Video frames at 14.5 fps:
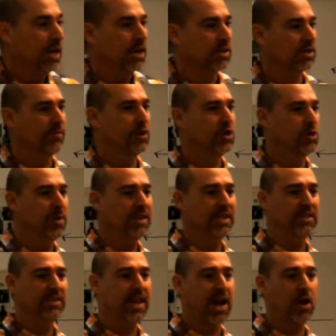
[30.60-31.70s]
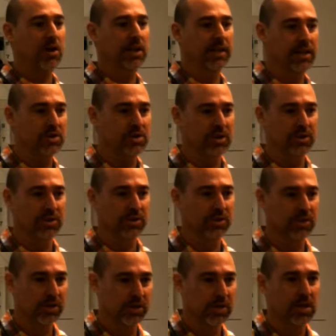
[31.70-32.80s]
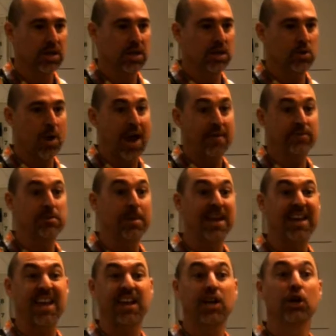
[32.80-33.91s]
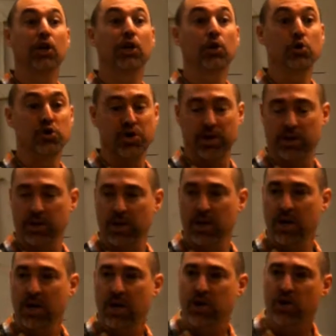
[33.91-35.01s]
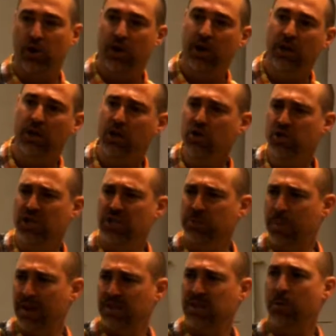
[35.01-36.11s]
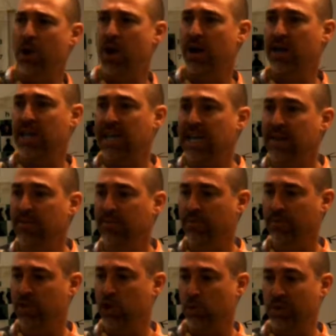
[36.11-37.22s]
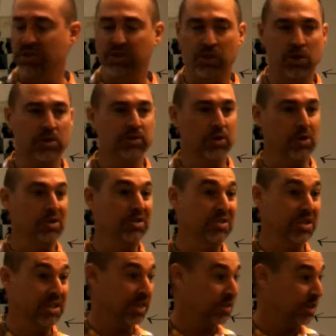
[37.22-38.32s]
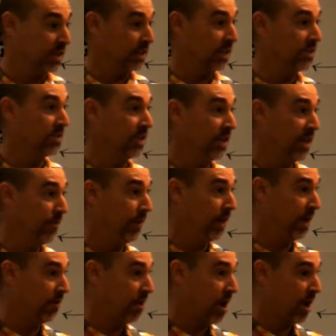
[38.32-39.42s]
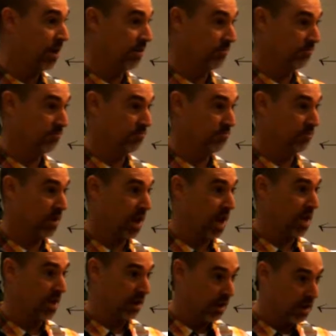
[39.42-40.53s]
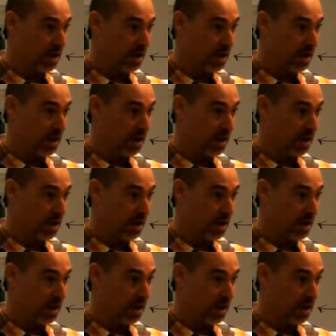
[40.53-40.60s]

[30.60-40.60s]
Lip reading: Because if you're doing these calculations, you have to make a conclusion. Your conclusion is based upon if your results are statistically significant or not. Okay?